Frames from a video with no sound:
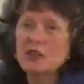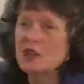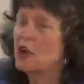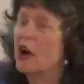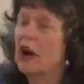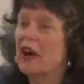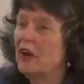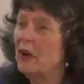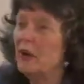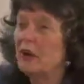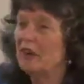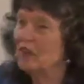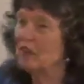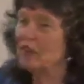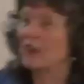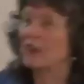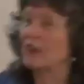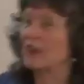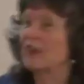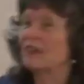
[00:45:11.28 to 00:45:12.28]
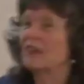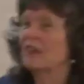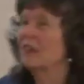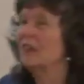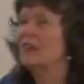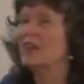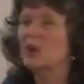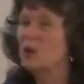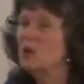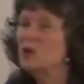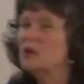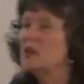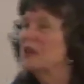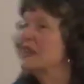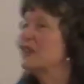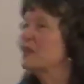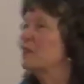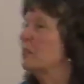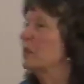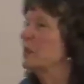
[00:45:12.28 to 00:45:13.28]
try to even use
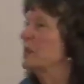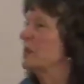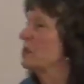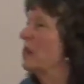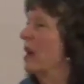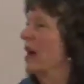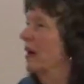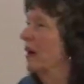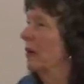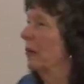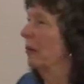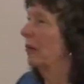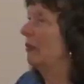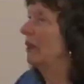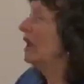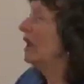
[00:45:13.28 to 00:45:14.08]
his Buddhist palm.